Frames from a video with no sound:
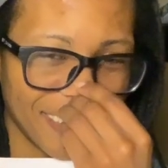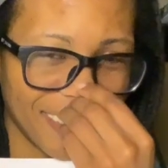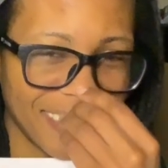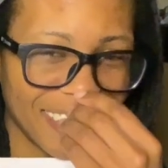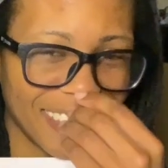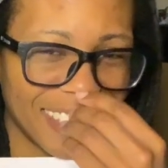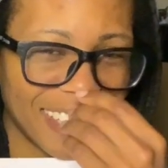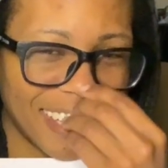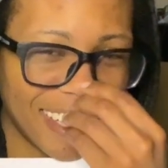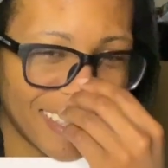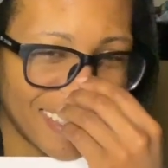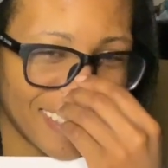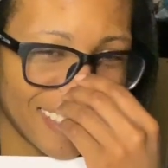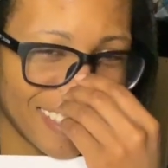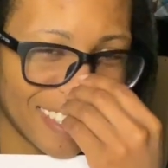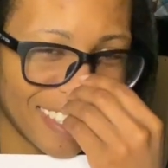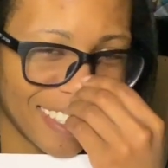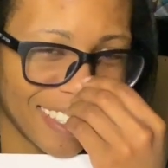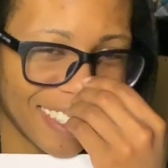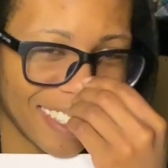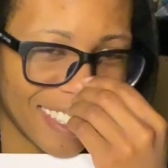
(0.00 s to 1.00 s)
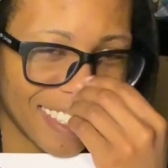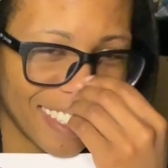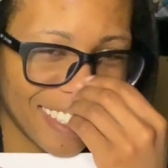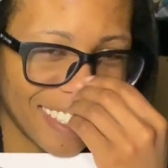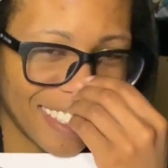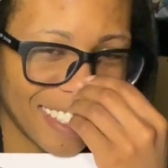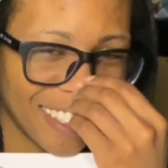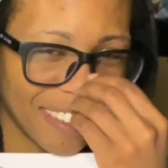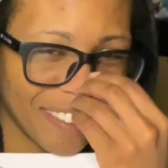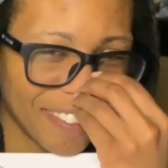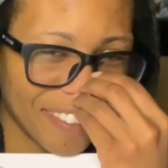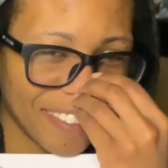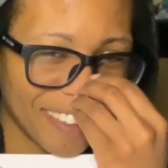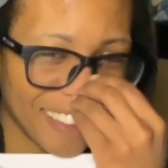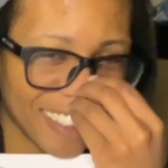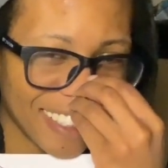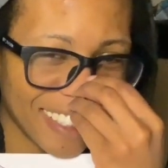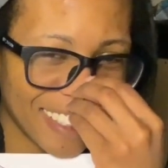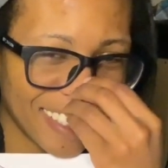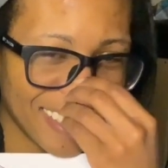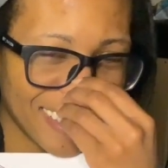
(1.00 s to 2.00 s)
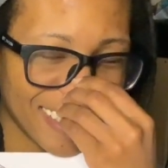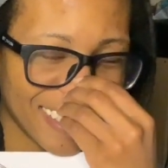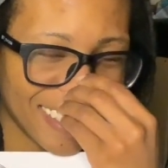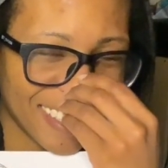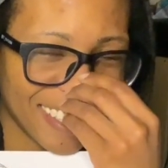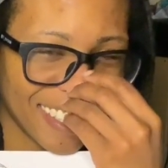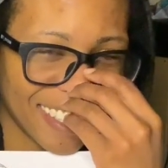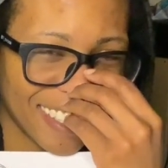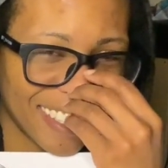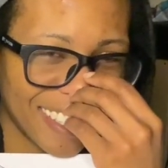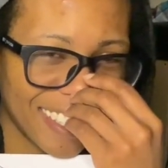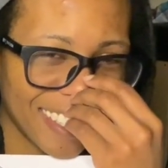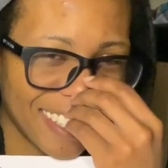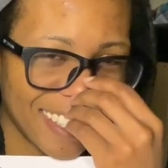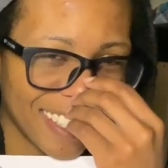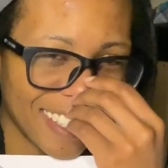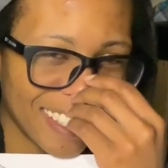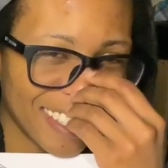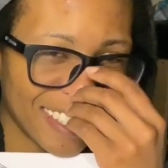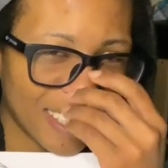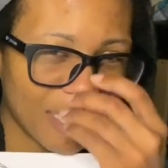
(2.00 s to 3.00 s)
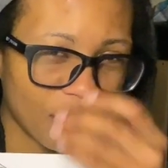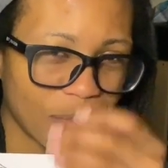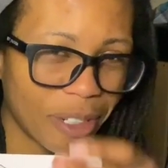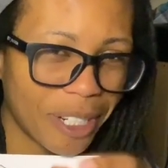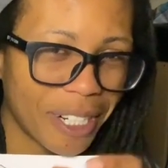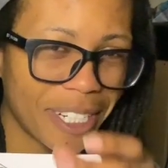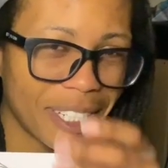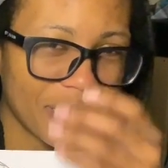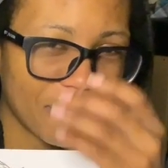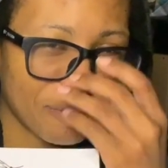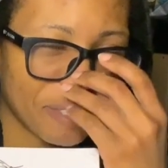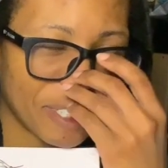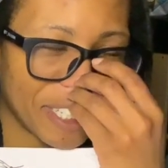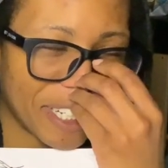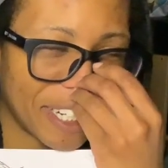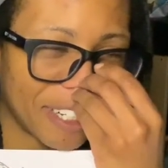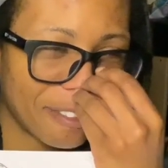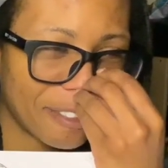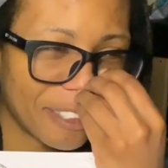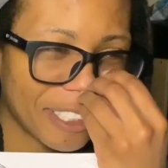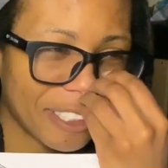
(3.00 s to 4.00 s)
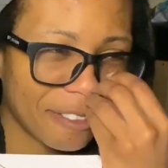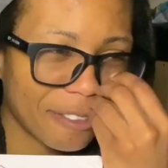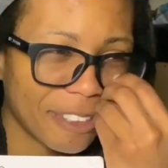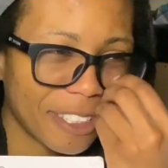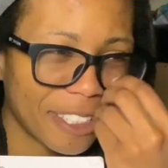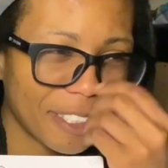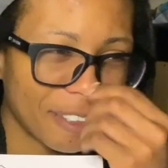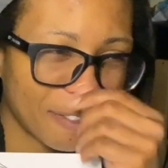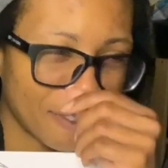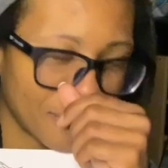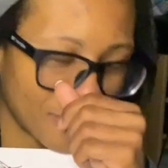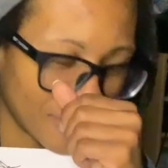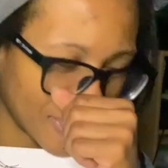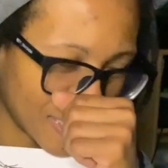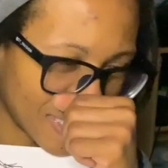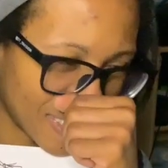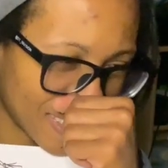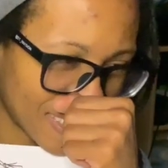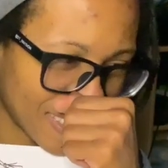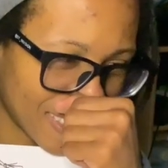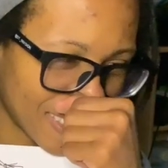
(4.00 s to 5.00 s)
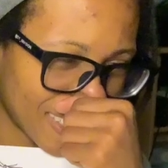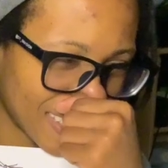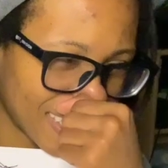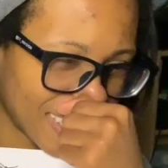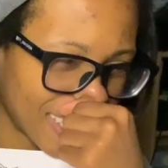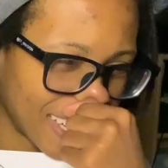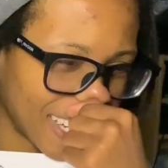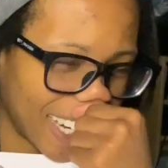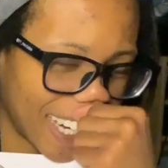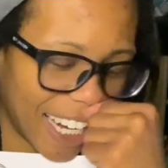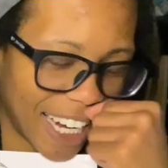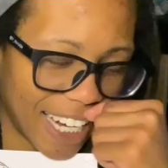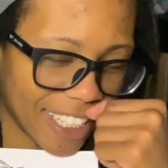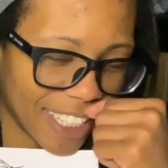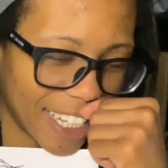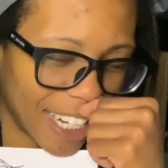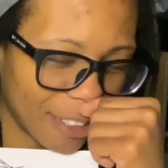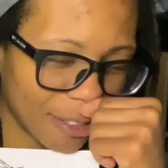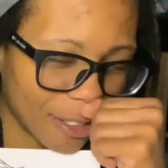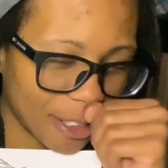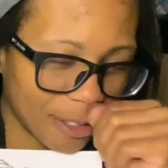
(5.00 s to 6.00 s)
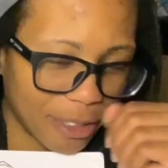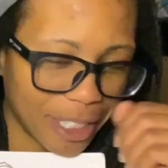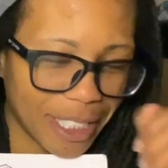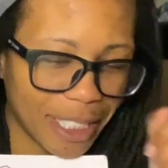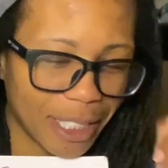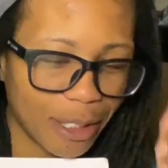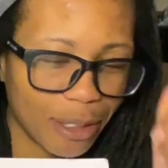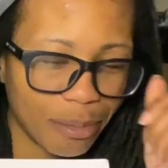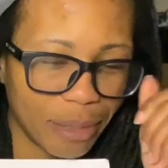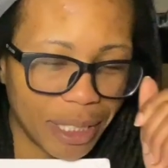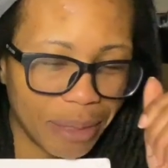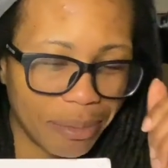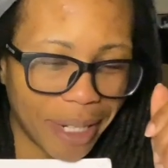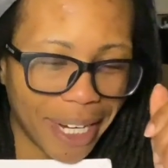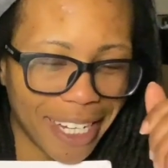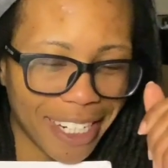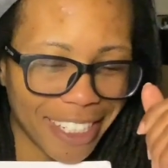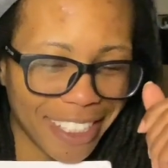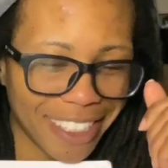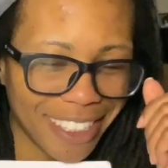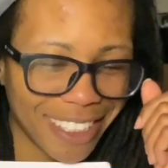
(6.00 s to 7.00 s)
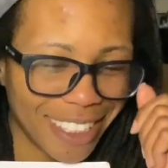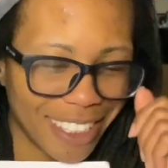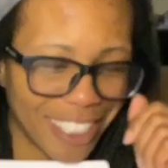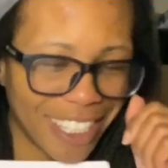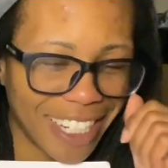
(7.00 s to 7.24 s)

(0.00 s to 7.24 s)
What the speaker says: Attack on Titan hit up. It surprised me. I wasn't ready for it. I was ready to be mad at it.